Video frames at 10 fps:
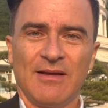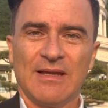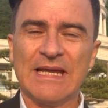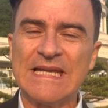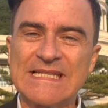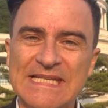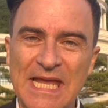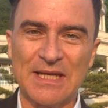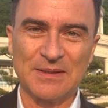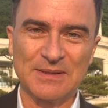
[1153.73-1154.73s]
any
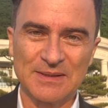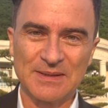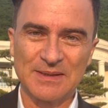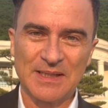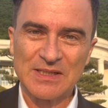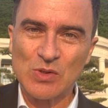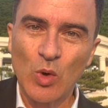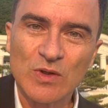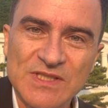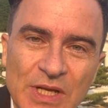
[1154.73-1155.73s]
state, is
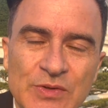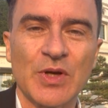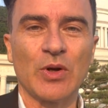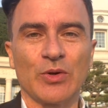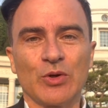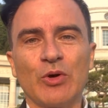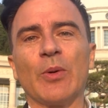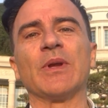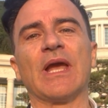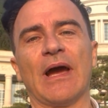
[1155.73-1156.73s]
all centering on
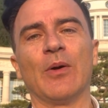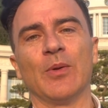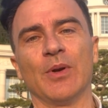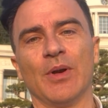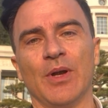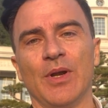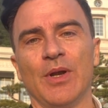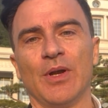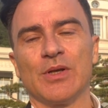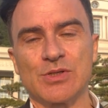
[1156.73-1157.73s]
growing our
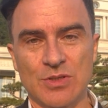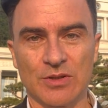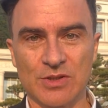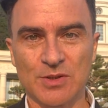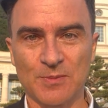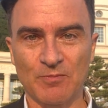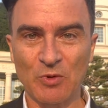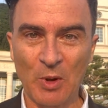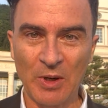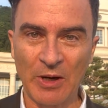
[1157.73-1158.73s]
church,
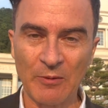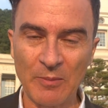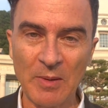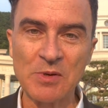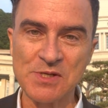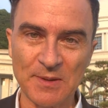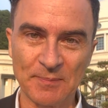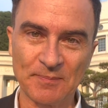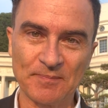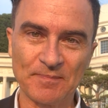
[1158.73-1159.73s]
growing our membership.
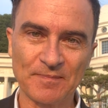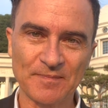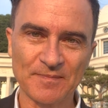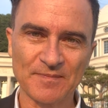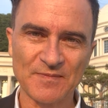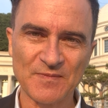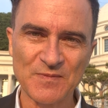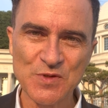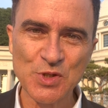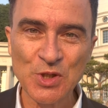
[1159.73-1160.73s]

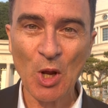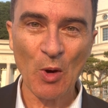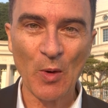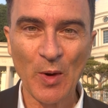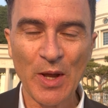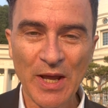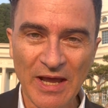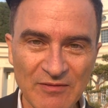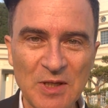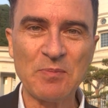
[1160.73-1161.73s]
Should know
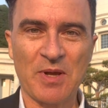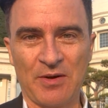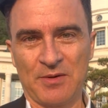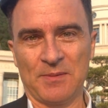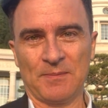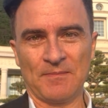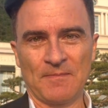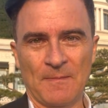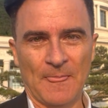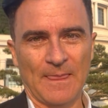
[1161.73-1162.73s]
Heavenly Parent
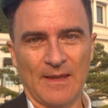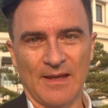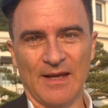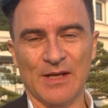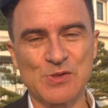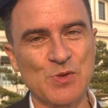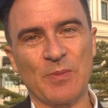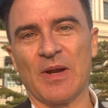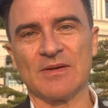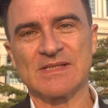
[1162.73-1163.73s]
and True
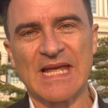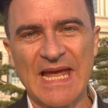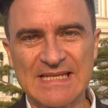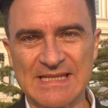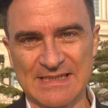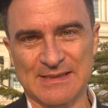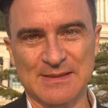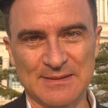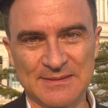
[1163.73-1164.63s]
Parents, essence.